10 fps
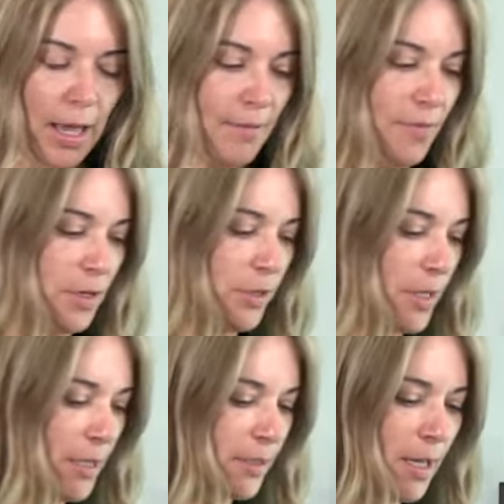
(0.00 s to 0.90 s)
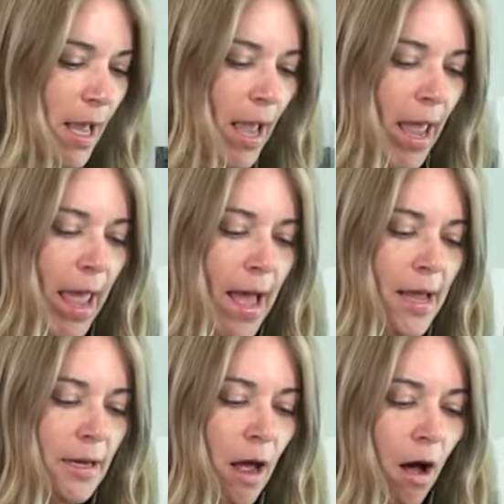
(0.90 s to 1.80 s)
I finish this.
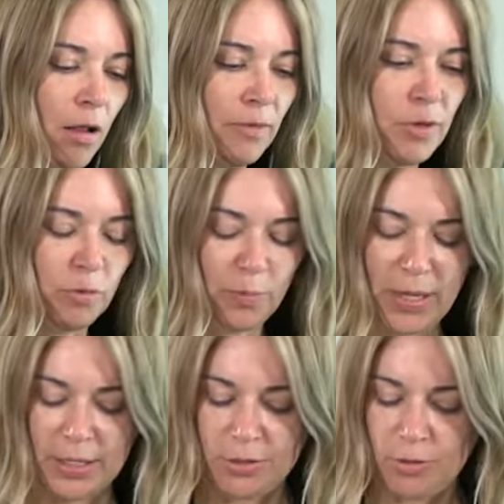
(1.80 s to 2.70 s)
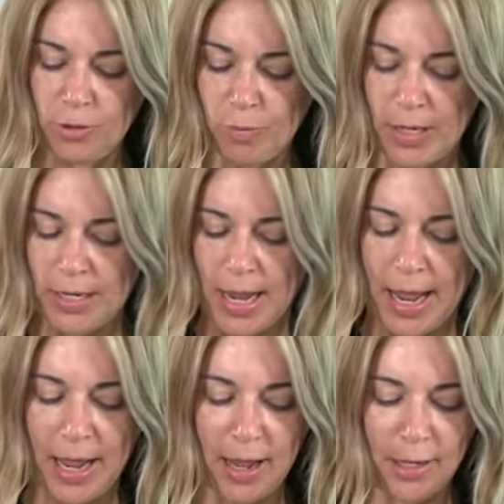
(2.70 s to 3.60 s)
And all of you will be entered to win
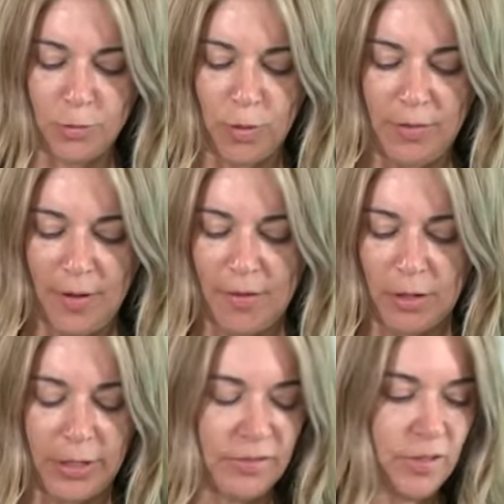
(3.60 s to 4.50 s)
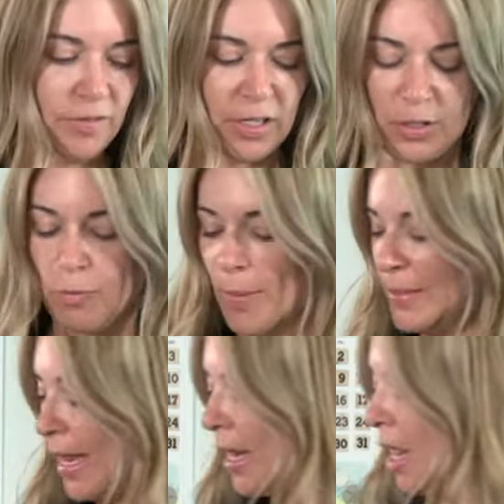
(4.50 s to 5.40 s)
a $25 certificate to the
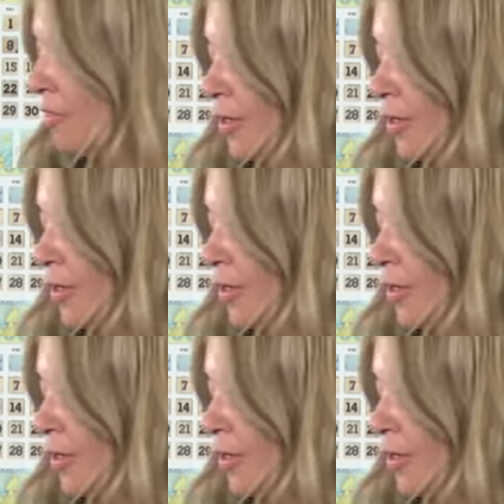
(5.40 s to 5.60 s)
website.